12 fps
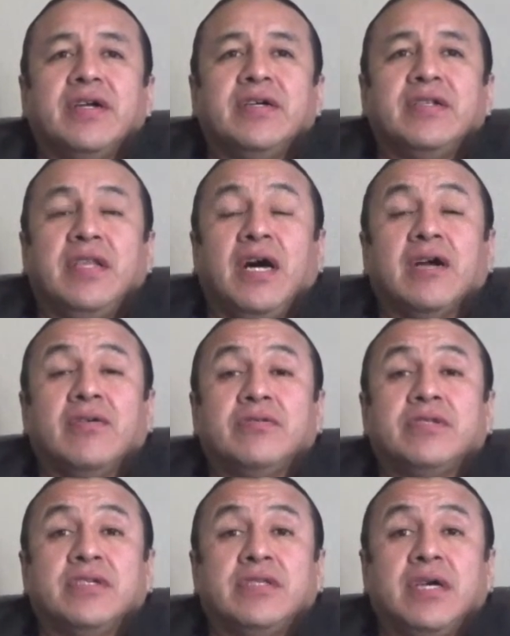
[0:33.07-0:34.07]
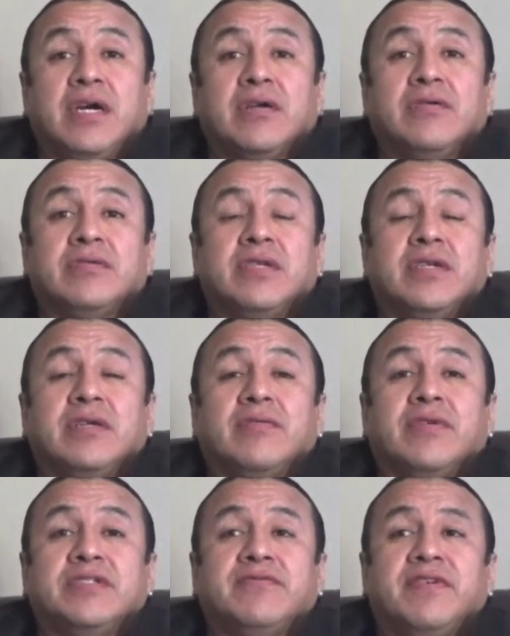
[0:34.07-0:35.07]
Lakota and Dakota
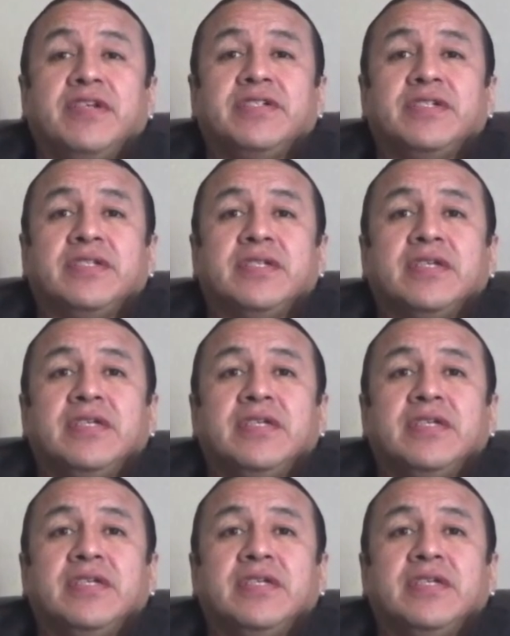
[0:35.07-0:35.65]
Reservation